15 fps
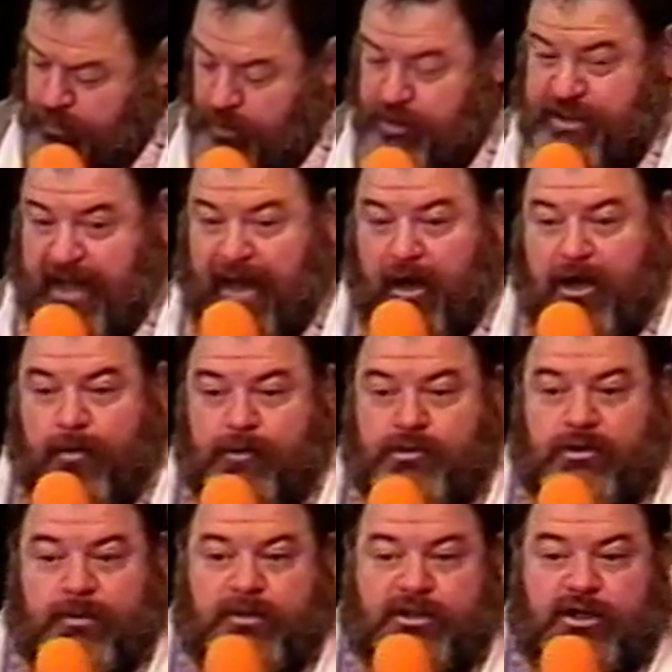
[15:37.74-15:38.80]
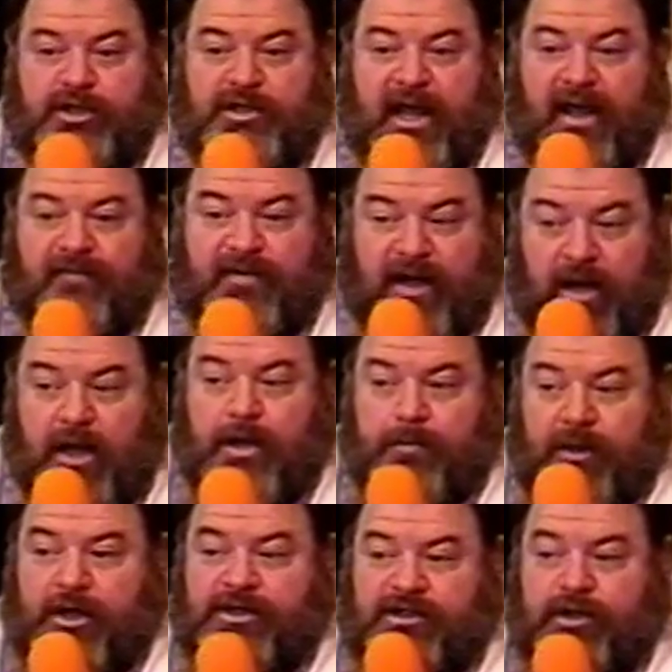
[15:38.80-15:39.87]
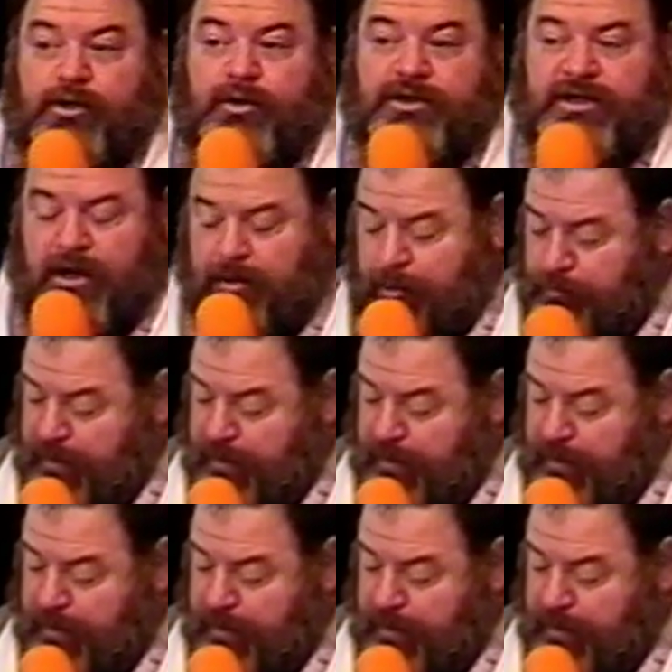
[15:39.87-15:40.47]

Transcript: you say, how come the scriptures doesn't have that? Because they're using a,